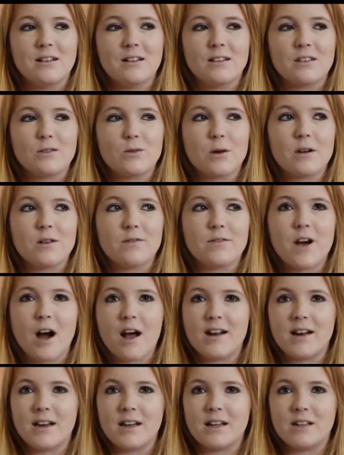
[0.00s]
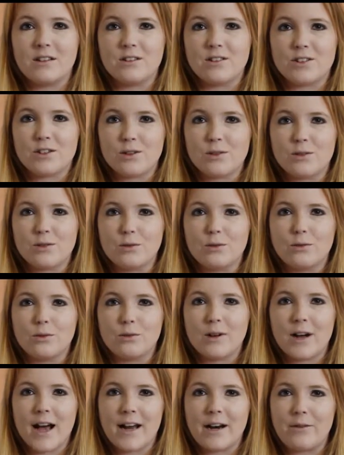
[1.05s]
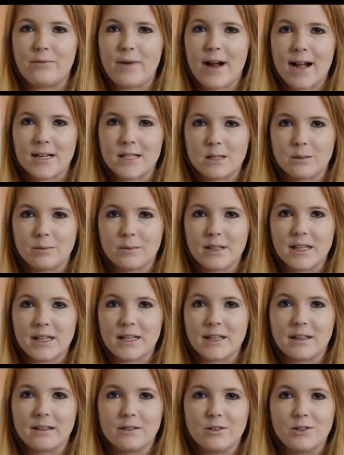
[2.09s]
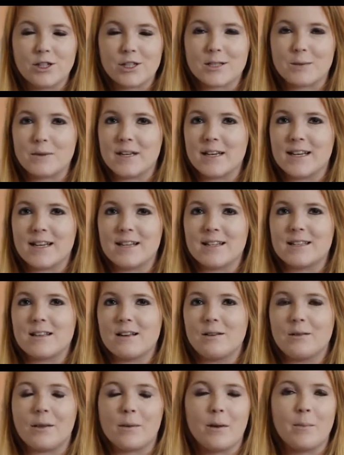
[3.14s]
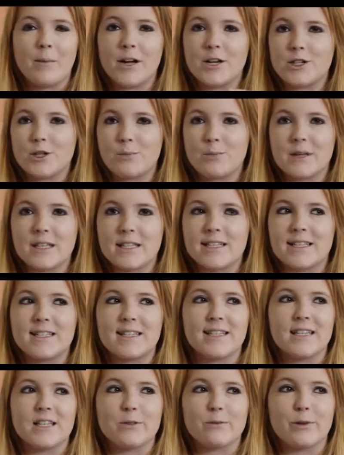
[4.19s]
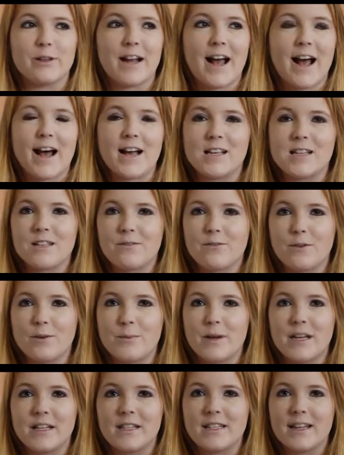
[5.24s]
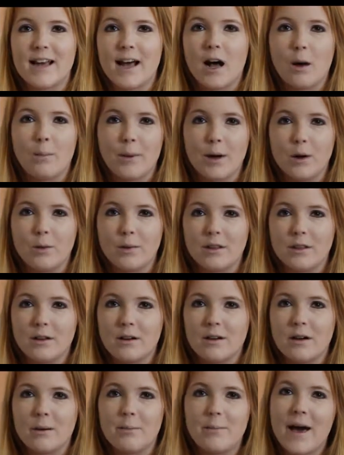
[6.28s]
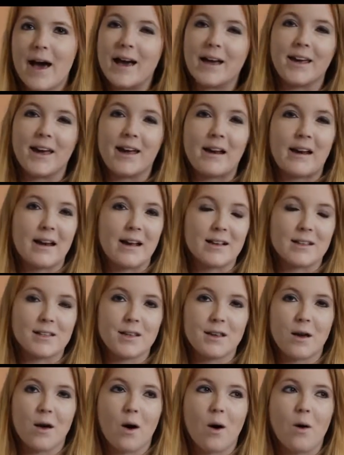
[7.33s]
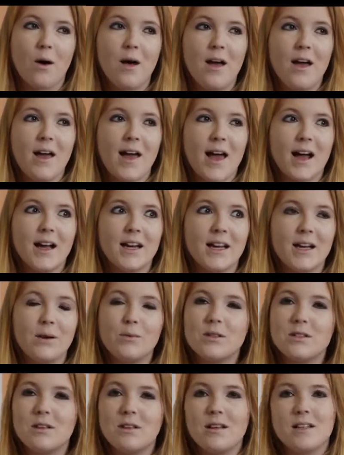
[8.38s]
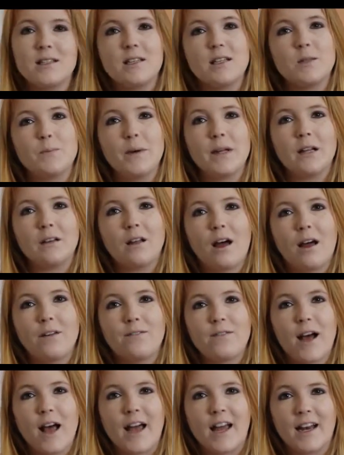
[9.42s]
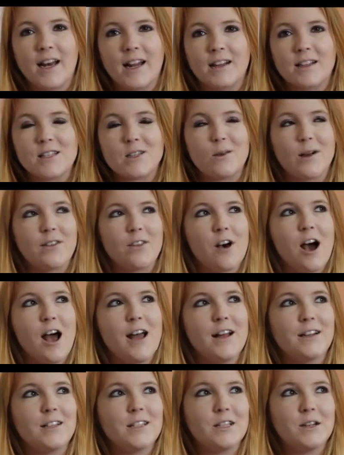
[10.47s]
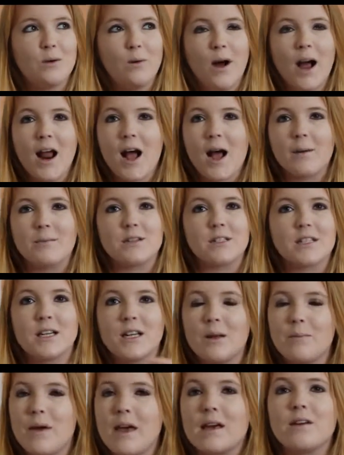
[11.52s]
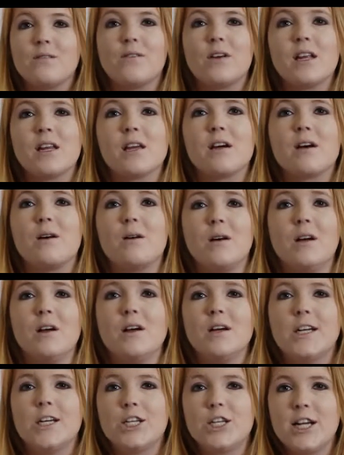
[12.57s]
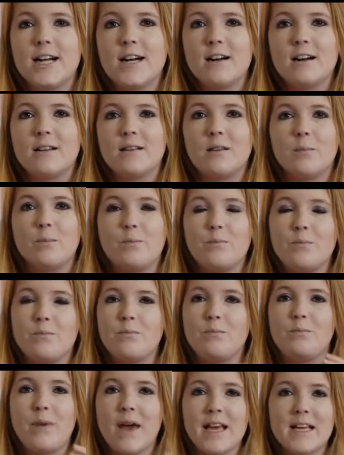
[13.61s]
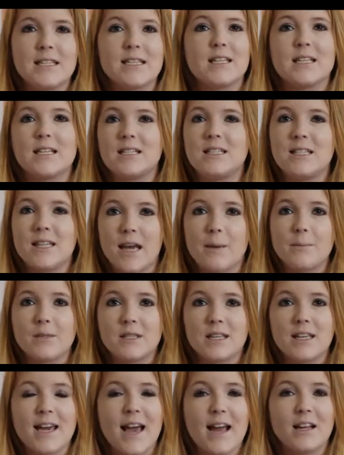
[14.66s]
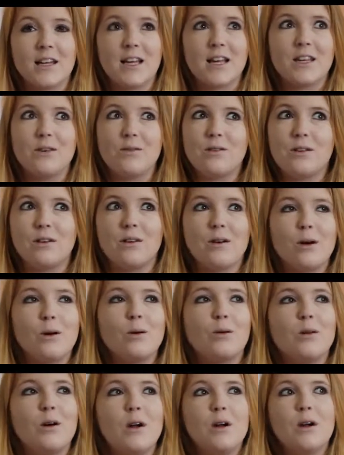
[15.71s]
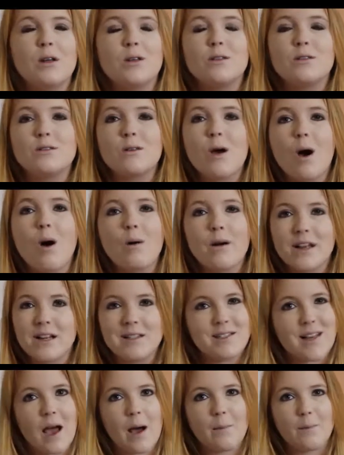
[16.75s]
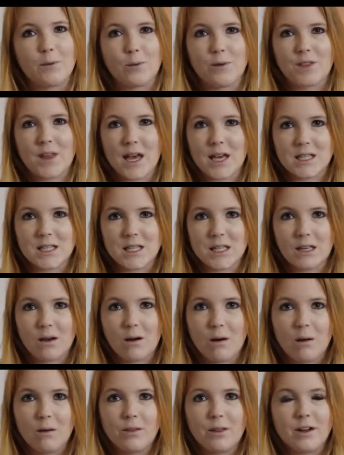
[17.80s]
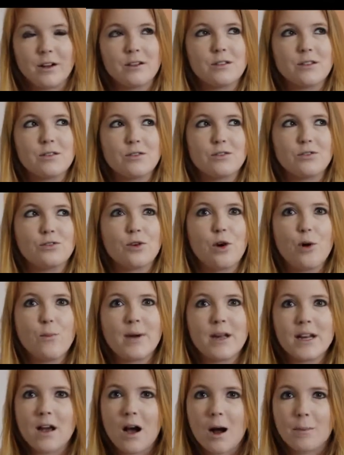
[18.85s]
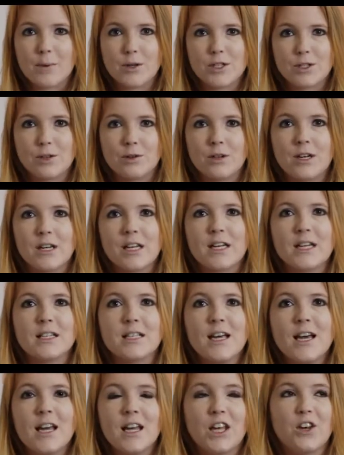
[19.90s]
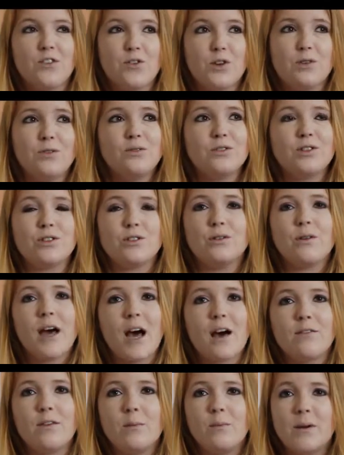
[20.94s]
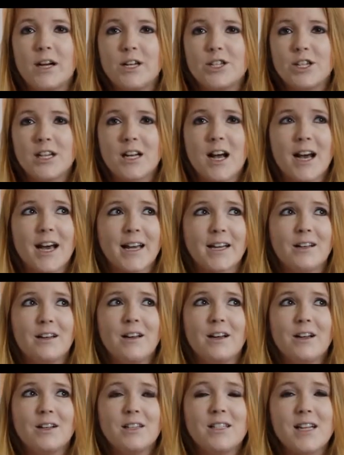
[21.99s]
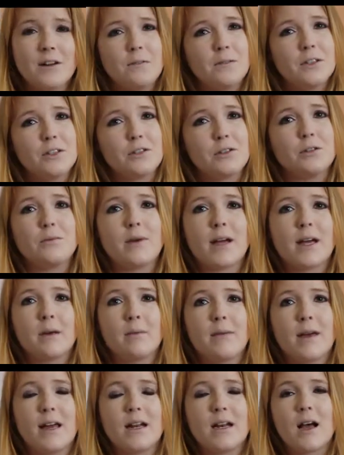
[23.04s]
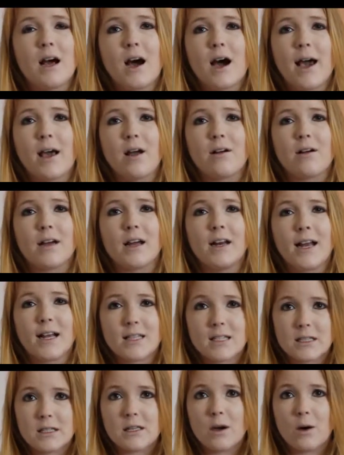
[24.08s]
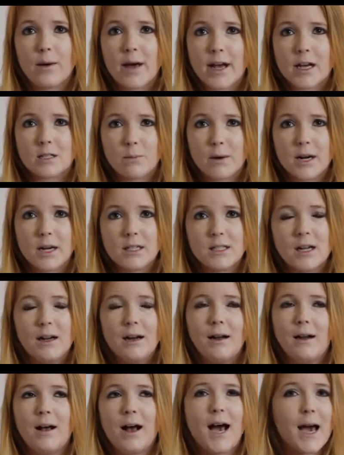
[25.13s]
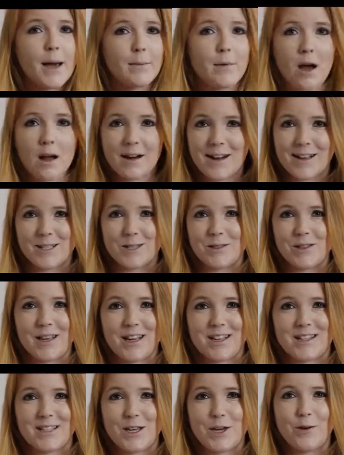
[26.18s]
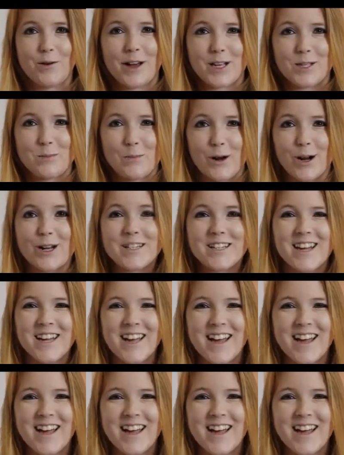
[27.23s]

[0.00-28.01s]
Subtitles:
sort of gotten into kind of randomly just because a bunch of businesses would ask for me to help out with their back-end SEO, and it's been a lot of fun. And so I thought, you know what, I'm just going to make a video, share the basic tips. Again, like you can go so in depth with SEO. There's so many opportunities. If you do have a budget, I definitely do recommend hiring an SEO expert. I'm not an SEO expert.